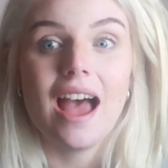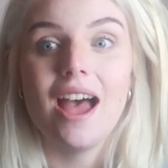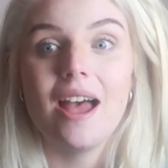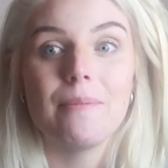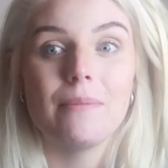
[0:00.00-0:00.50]

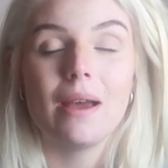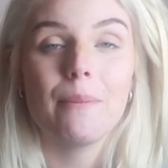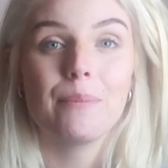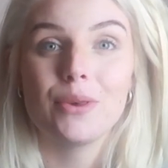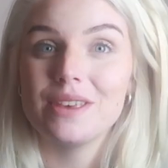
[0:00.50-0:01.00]

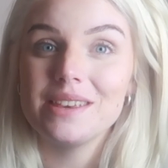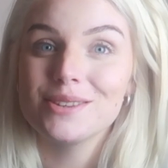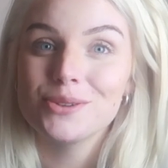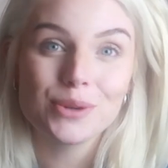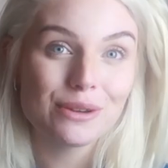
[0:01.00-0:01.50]
but this
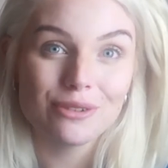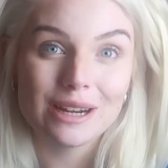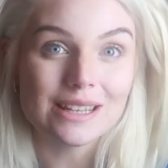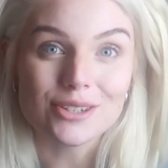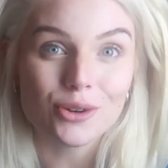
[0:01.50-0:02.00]
story
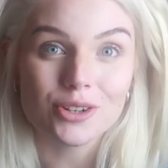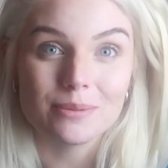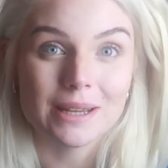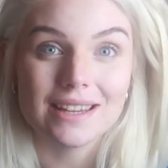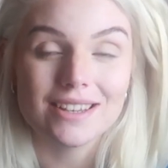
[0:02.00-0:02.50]
really shocked
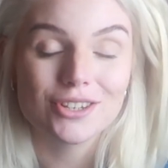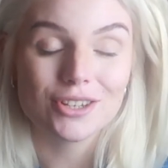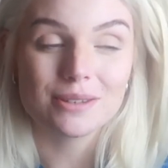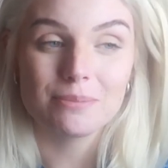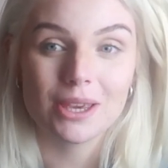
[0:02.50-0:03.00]
me,
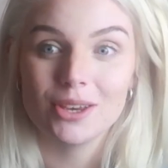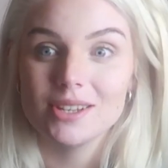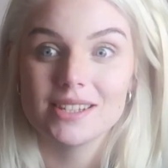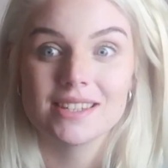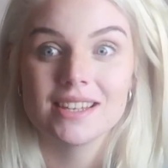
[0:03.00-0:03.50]
just
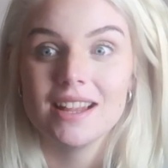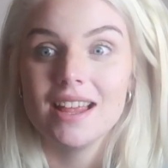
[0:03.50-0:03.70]
because